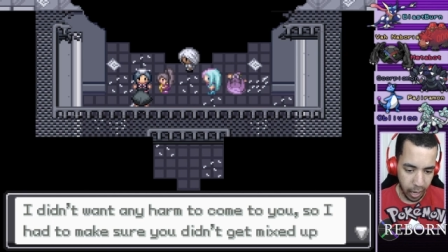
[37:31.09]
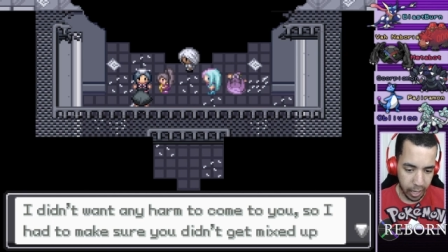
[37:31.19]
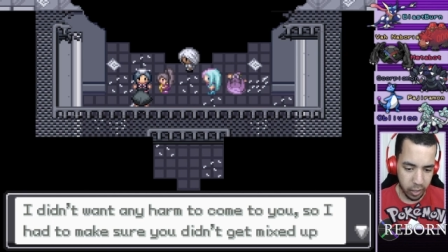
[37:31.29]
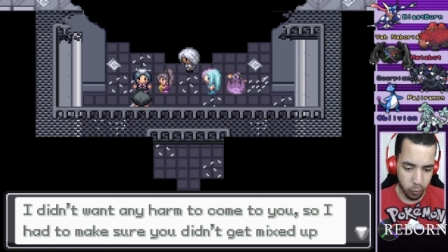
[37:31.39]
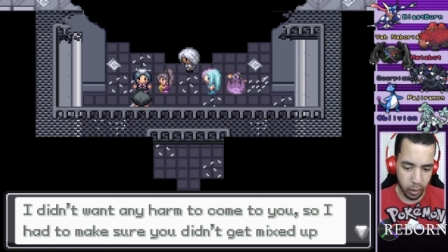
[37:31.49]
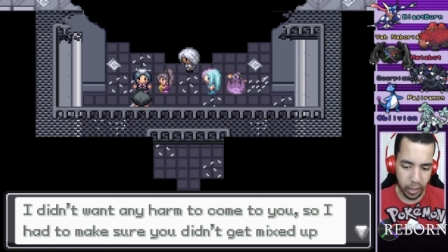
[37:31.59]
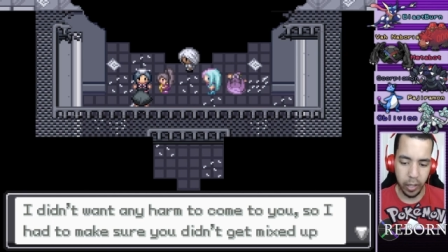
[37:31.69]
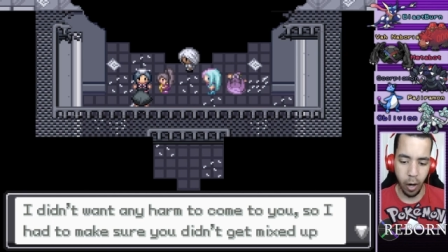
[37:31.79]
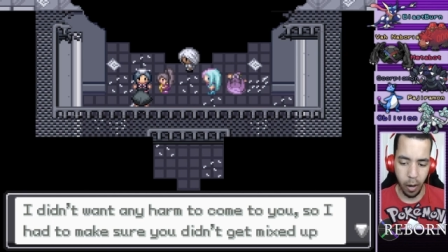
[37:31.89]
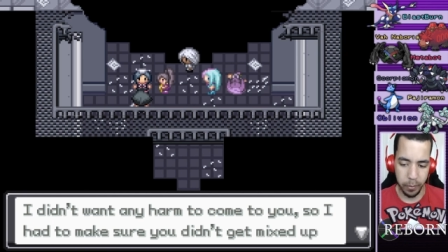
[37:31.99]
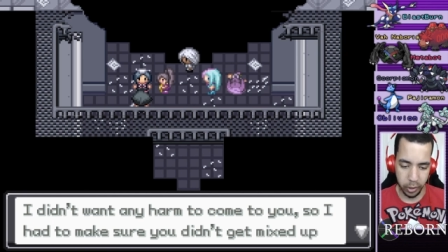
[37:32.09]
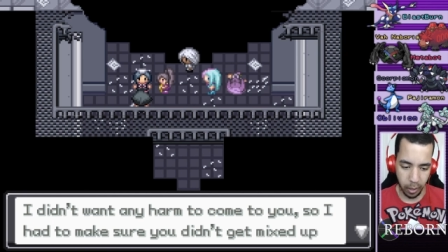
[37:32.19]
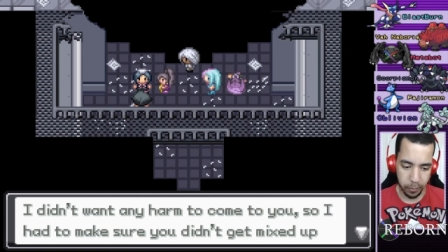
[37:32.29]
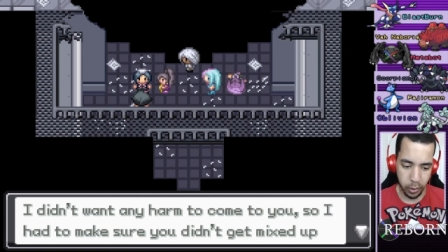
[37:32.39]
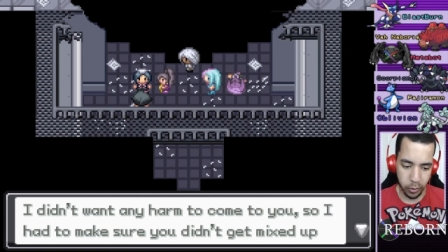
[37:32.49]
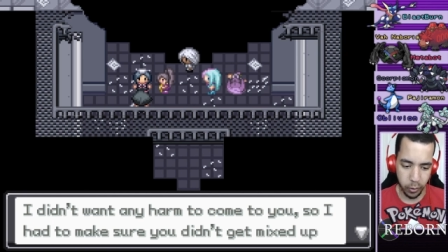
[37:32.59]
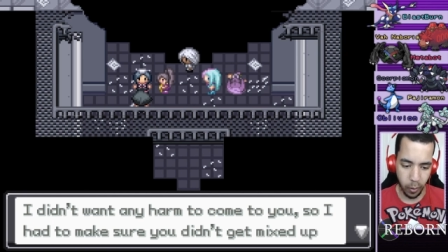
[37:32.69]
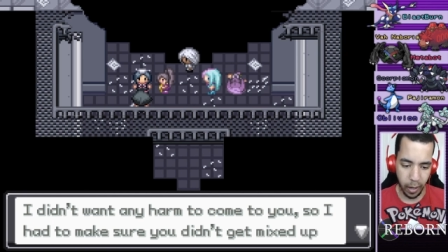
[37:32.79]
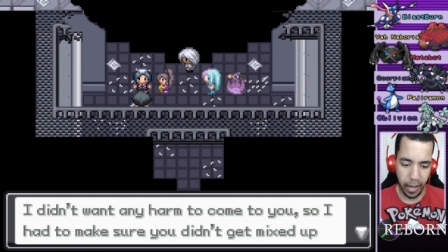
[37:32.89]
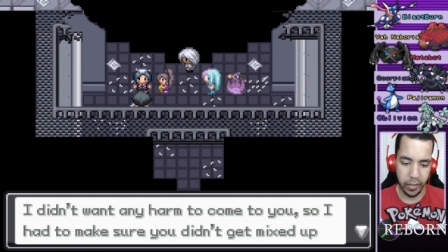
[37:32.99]
I didn't want any harm to come to you,
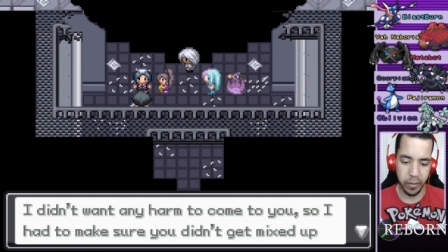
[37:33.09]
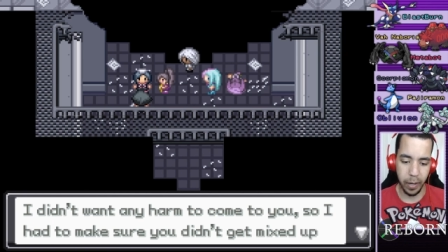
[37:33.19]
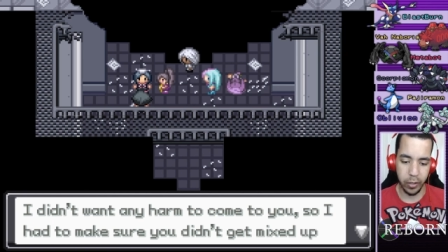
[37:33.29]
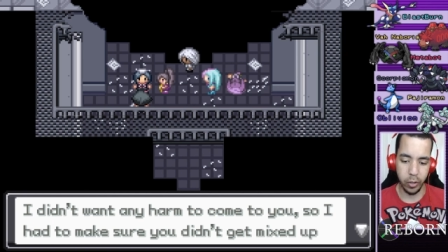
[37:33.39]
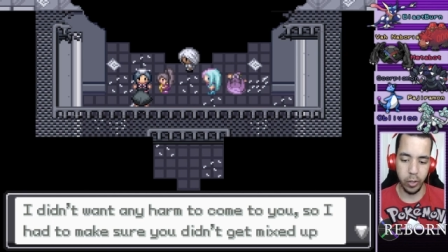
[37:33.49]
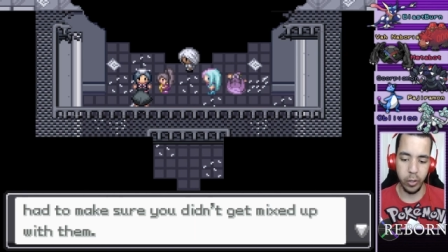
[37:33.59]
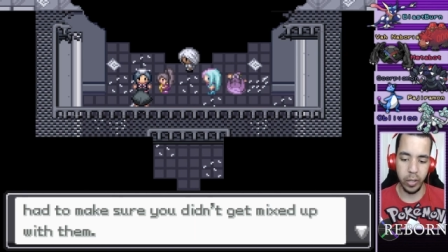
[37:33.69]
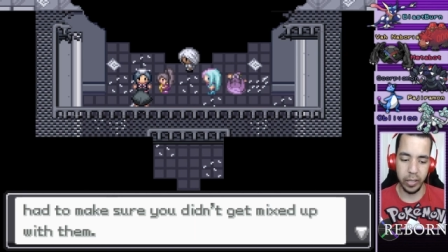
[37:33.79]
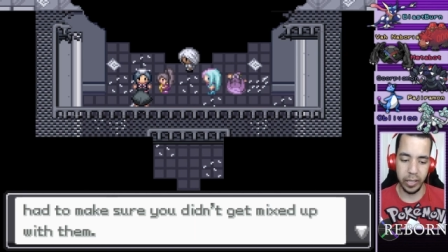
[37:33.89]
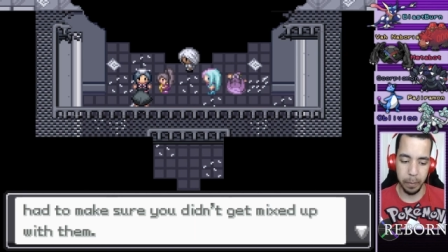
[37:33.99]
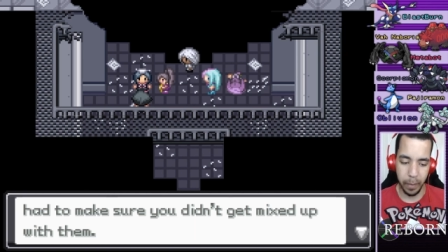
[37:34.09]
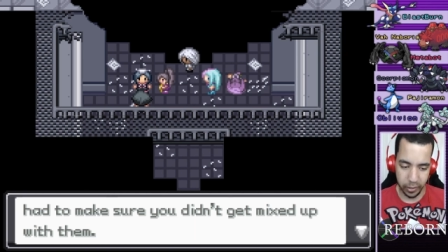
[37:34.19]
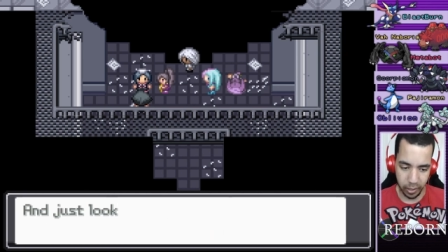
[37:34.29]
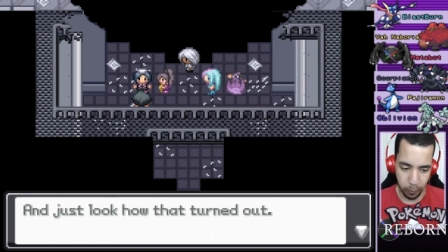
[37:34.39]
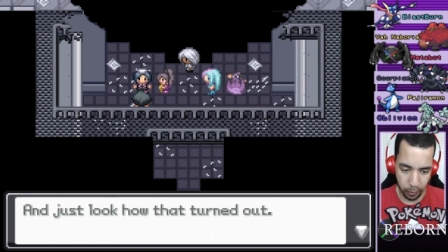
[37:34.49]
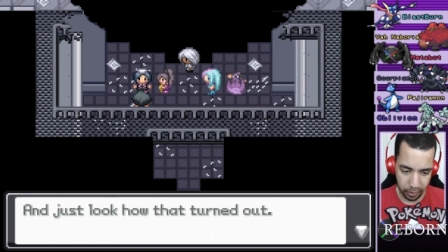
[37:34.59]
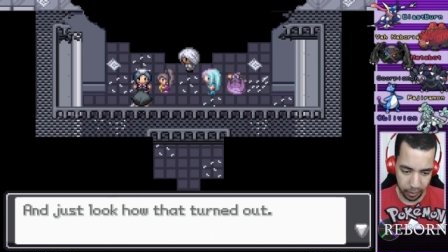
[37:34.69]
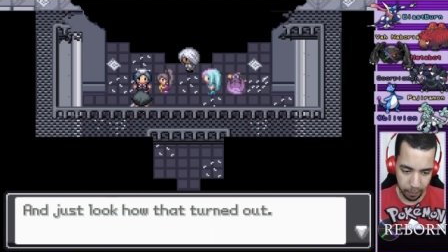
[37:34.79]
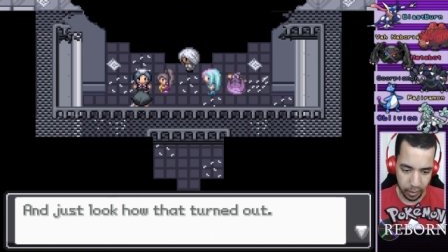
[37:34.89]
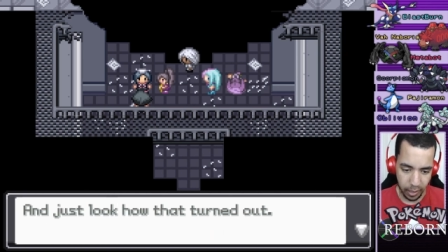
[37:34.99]
so I had to make sure you didn't get mixed up with
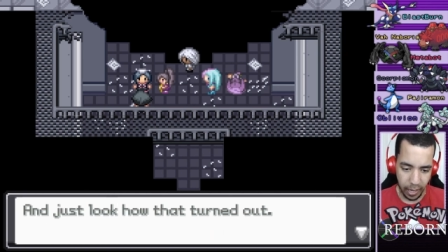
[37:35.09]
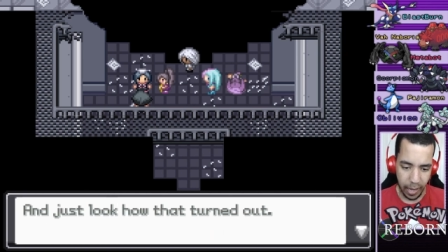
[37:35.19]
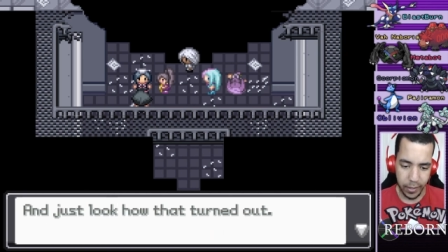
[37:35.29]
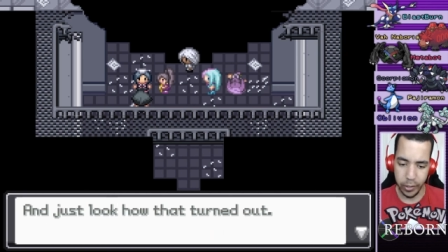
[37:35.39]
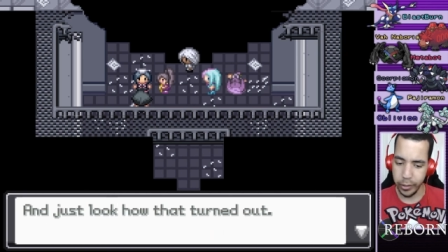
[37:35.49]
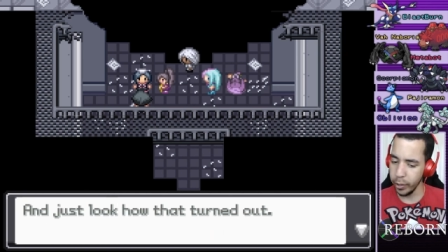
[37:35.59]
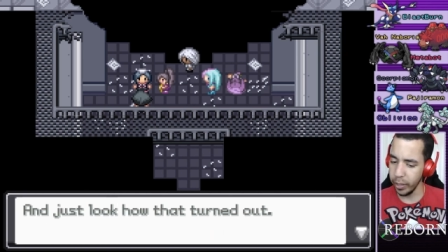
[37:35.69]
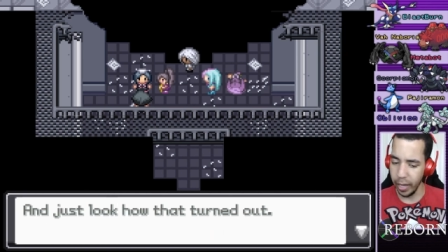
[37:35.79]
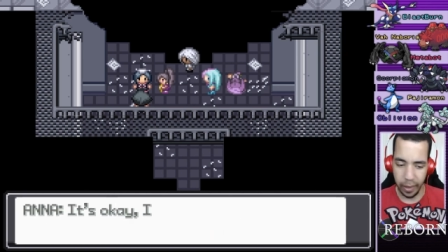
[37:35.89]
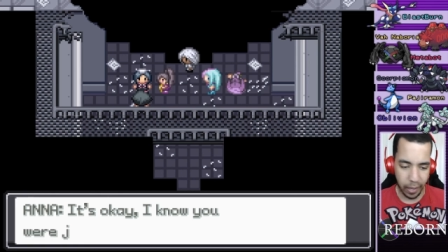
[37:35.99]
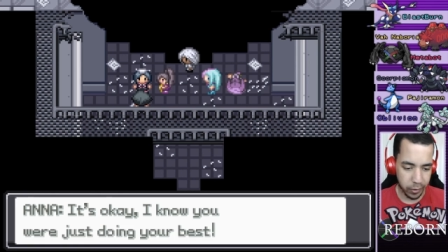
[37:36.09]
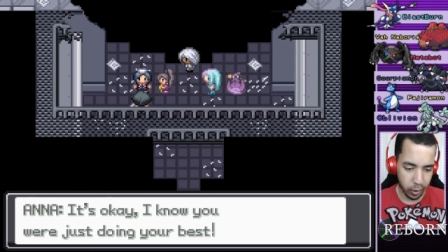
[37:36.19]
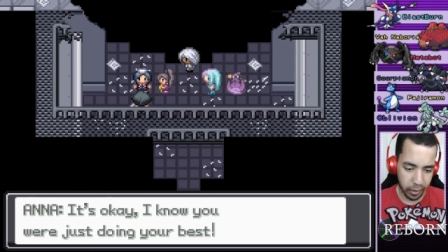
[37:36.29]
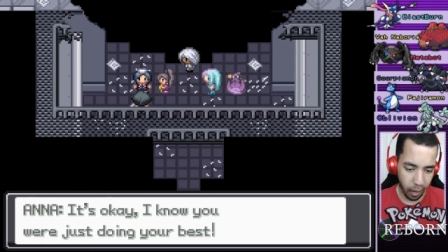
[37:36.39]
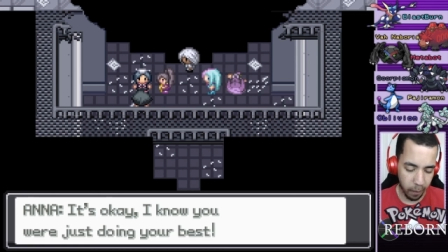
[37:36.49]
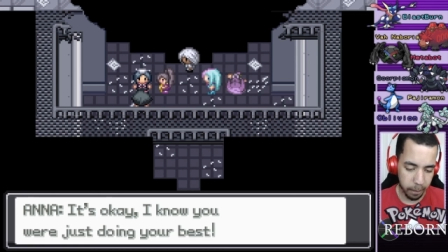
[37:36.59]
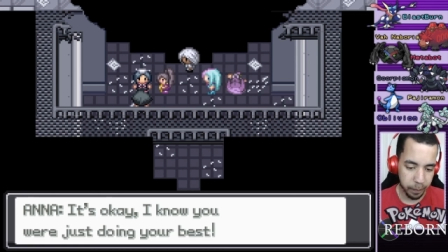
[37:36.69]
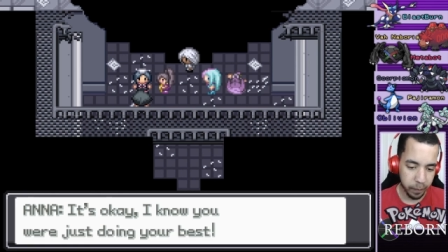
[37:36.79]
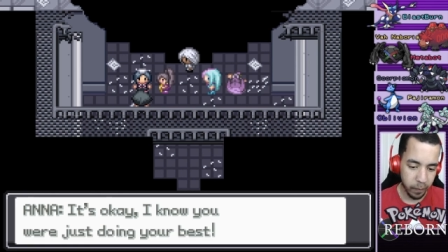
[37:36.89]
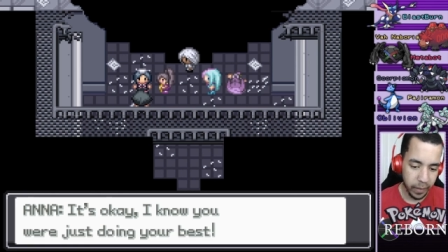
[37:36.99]
them. And just look how that turned out.
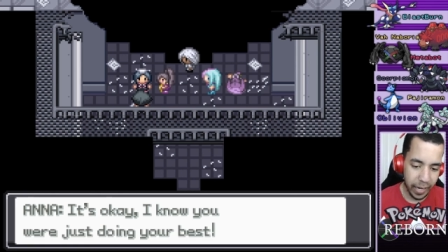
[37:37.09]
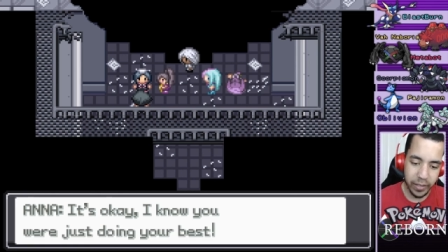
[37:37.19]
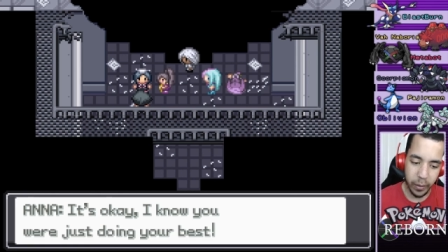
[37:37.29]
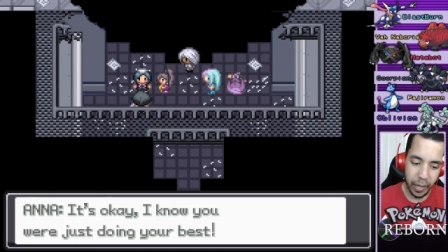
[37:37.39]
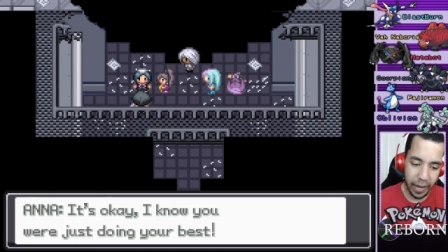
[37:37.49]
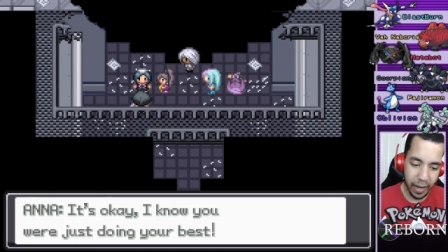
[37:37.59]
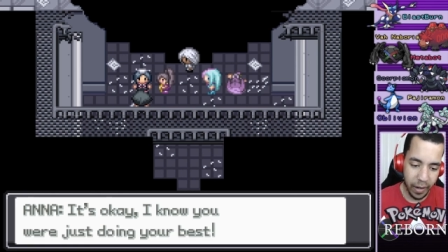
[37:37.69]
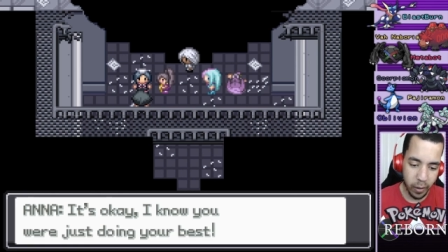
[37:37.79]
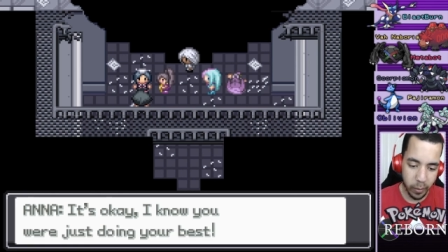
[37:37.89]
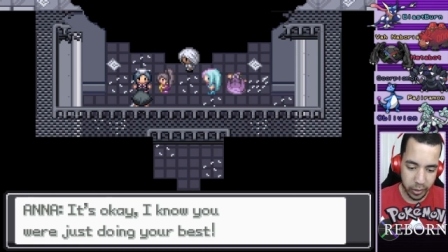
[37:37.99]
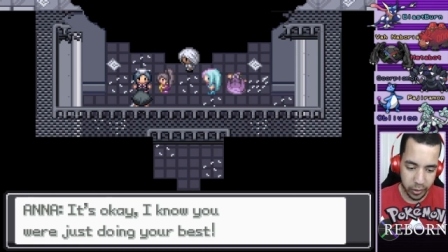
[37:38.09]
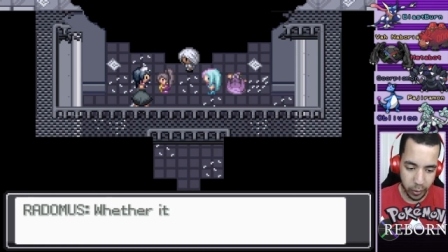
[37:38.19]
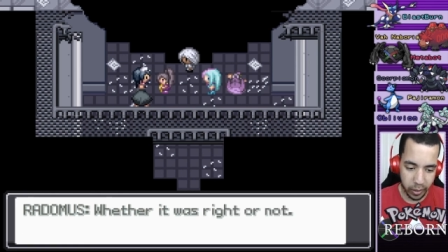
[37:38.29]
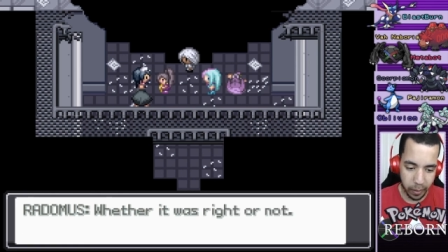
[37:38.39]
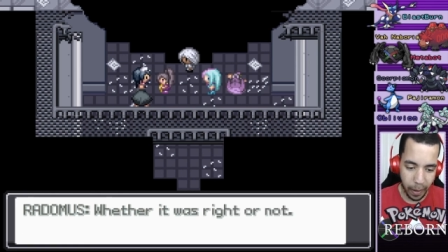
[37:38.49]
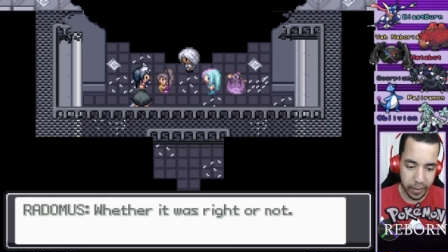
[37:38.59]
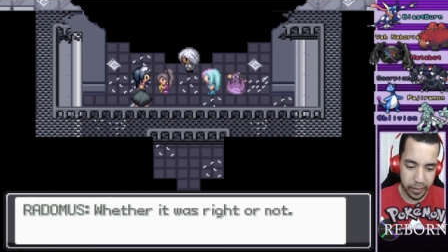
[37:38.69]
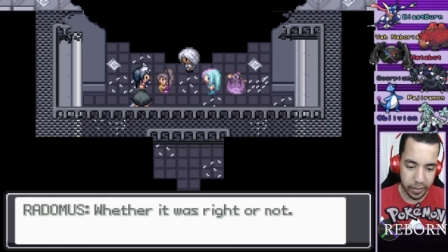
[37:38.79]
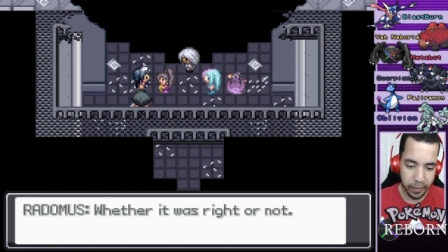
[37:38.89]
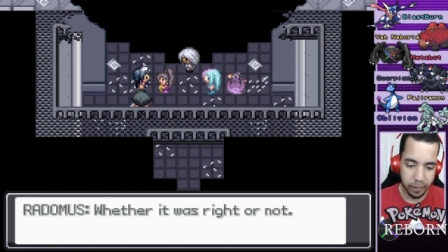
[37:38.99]
It's okay, I know you were just doing your best.